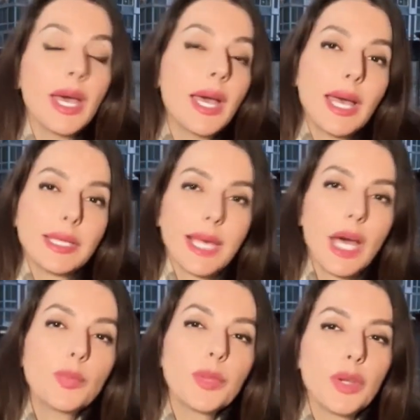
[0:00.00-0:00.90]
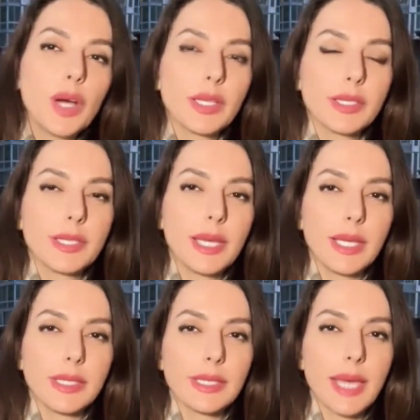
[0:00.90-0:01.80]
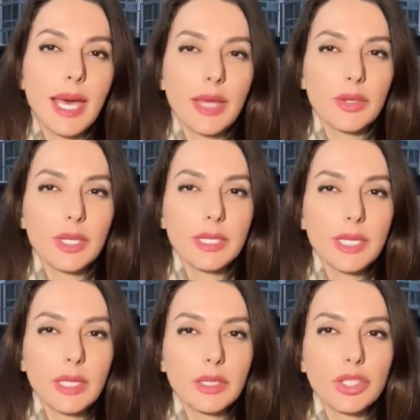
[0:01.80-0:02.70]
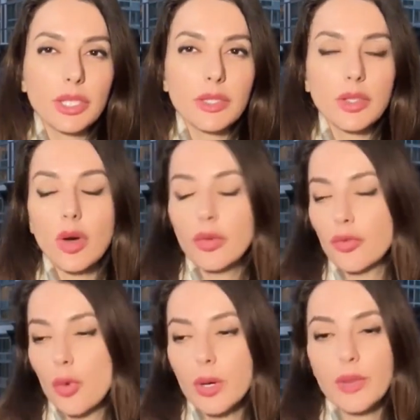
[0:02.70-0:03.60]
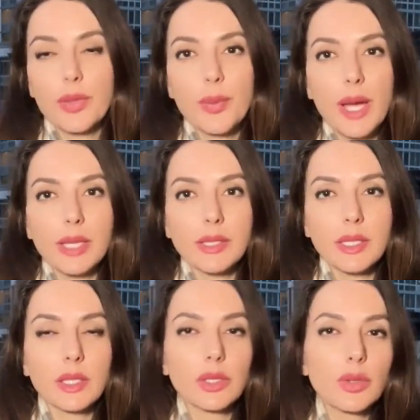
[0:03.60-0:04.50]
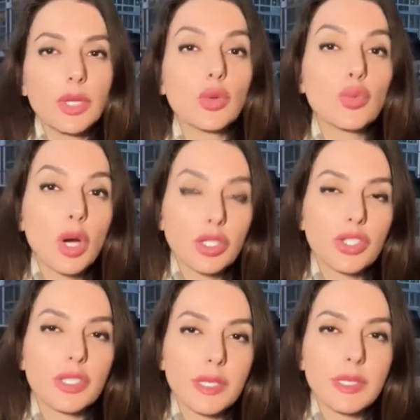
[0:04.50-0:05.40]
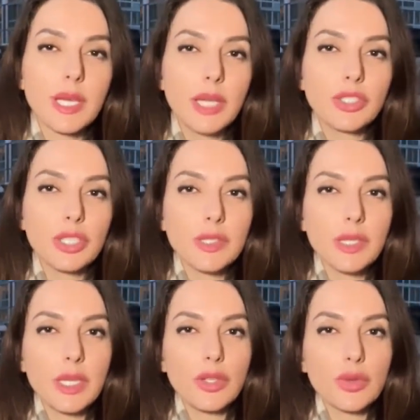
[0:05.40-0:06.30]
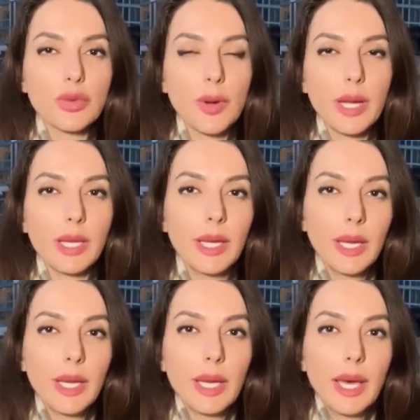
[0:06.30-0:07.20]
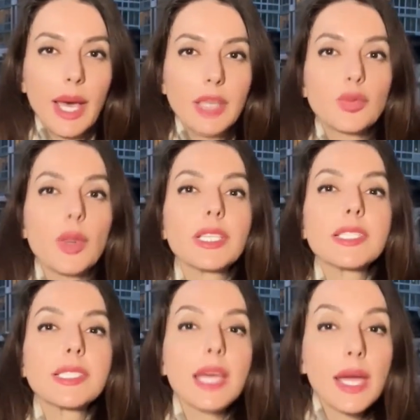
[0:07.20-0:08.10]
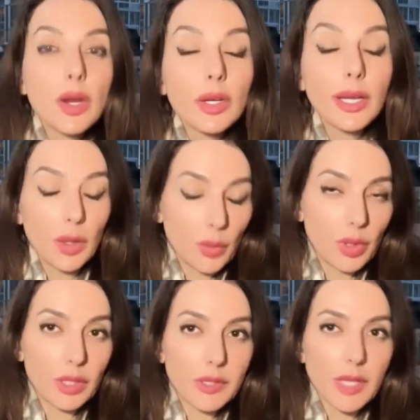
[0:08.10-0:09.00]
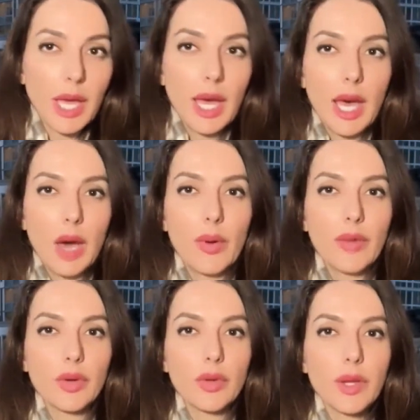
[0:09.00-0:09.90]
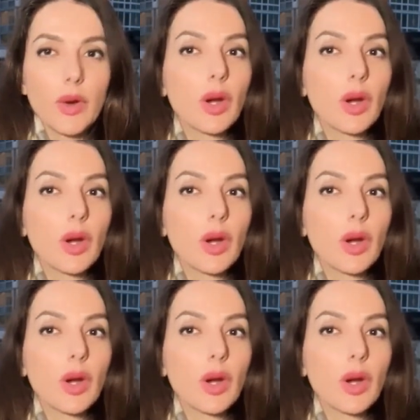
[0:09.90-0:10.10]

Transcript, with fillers: has helped the United States gather intelligence on foreign threats, including Russia's intentions in Ukraine, as well as terror networks. However, there are